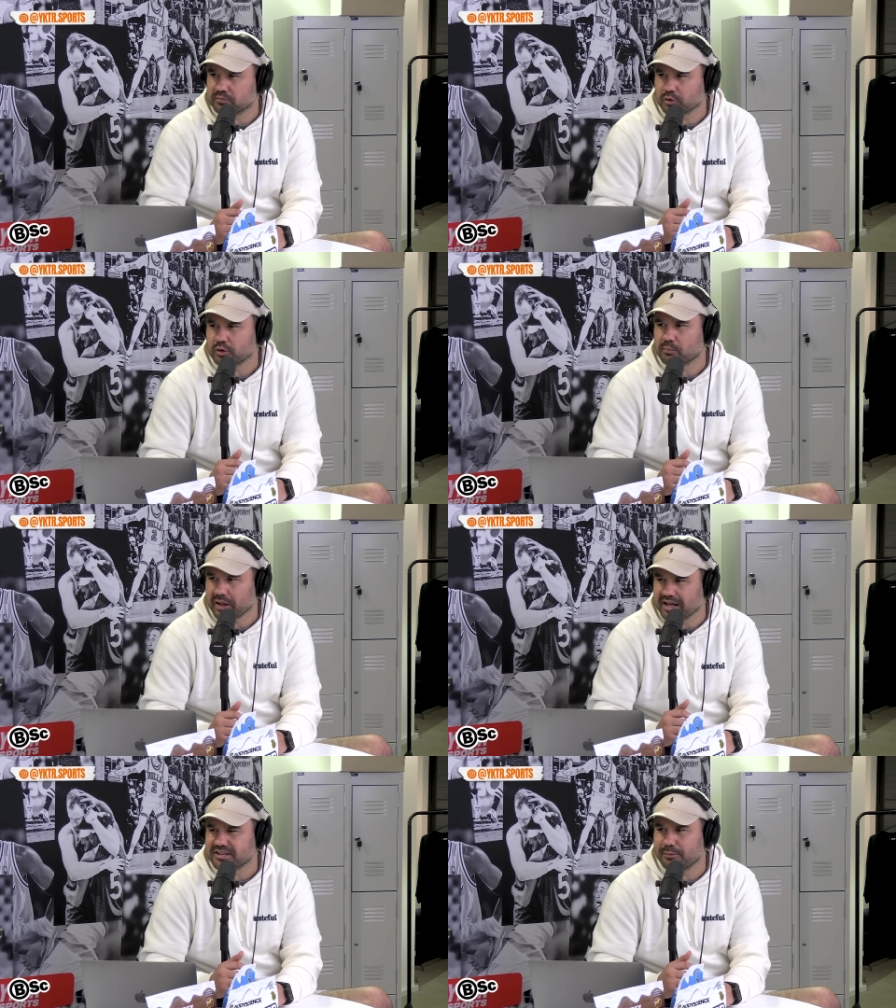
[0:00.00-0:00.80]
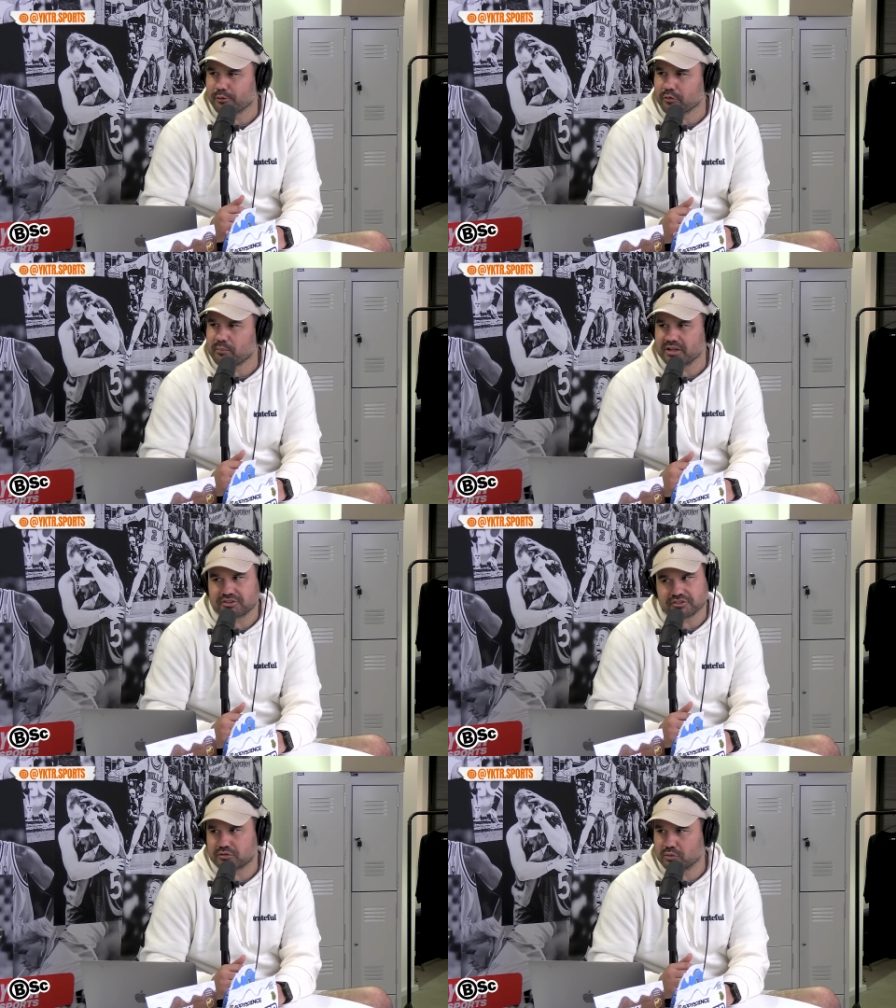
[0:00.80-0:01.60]
sort of players coming off the
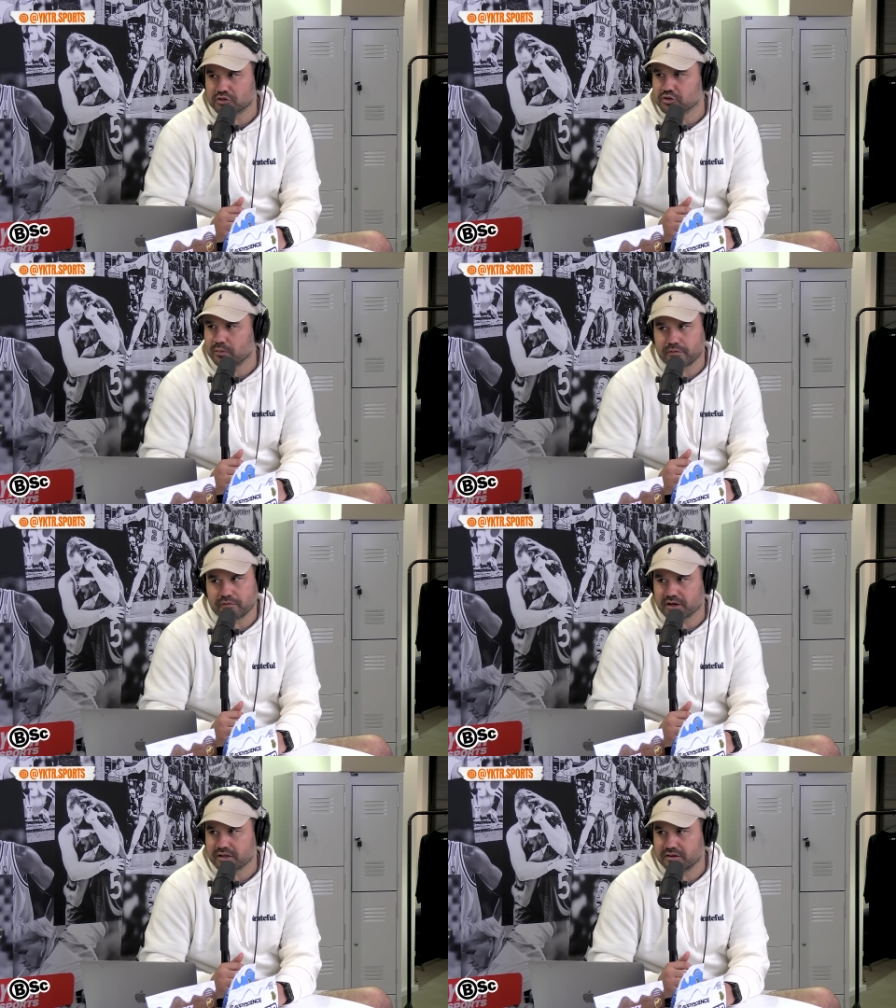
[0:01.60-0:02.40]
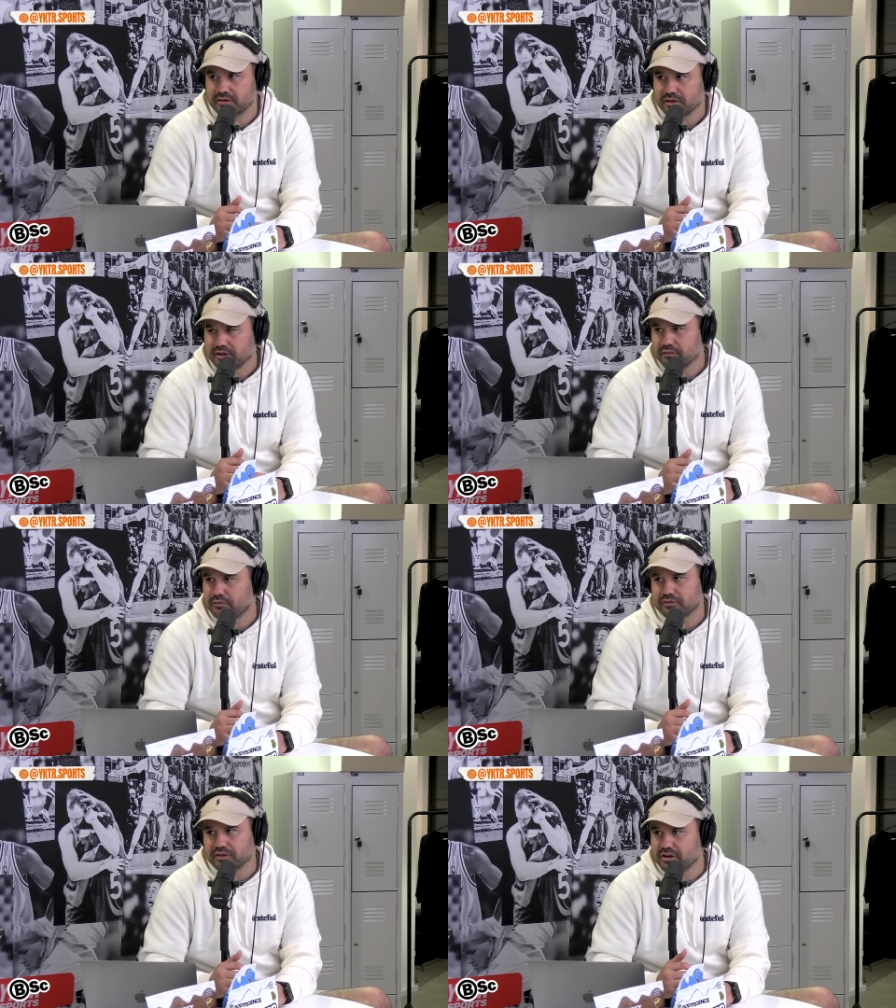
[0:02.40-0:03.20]
bench just doing the job for fucking mistakes,
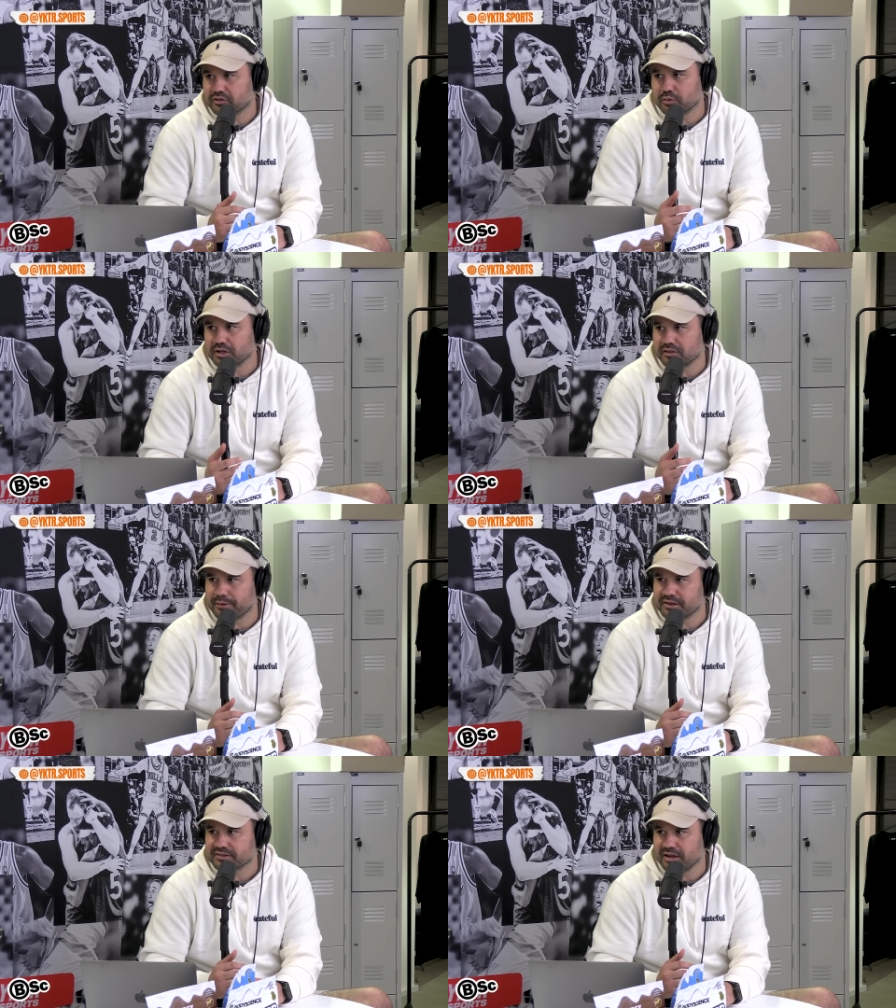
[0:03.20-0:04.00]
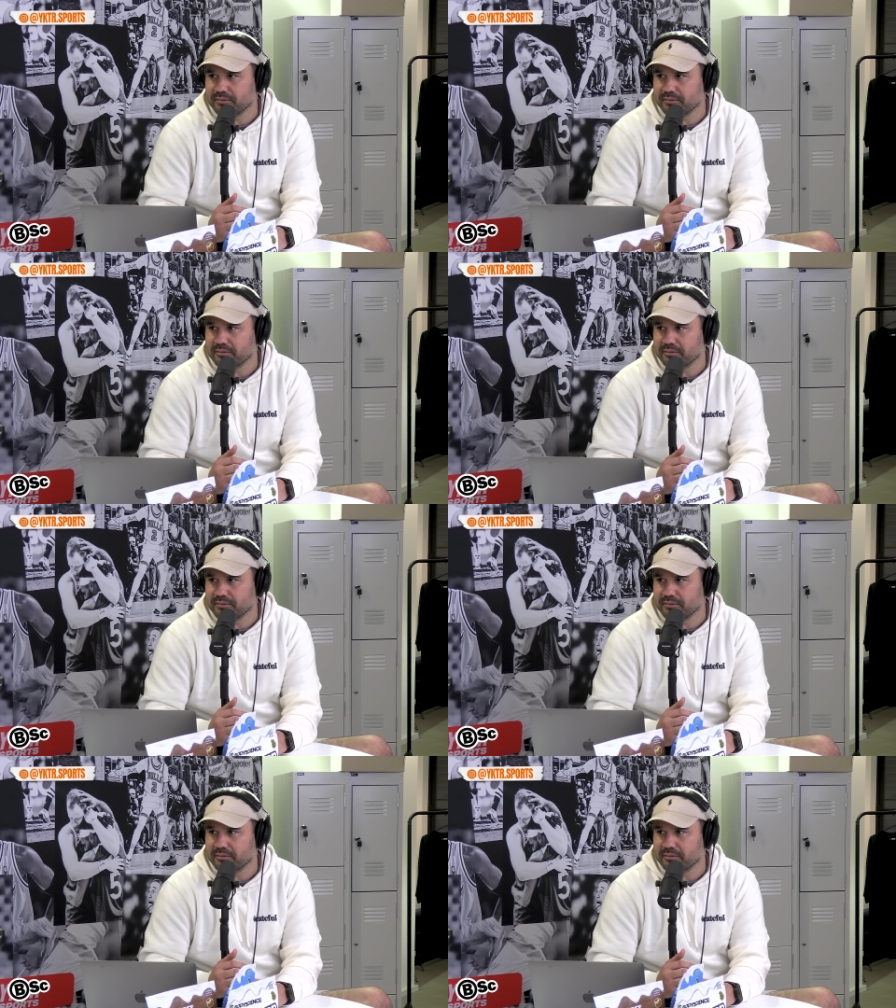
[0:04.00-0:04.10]
15 to 20 of the best, mate.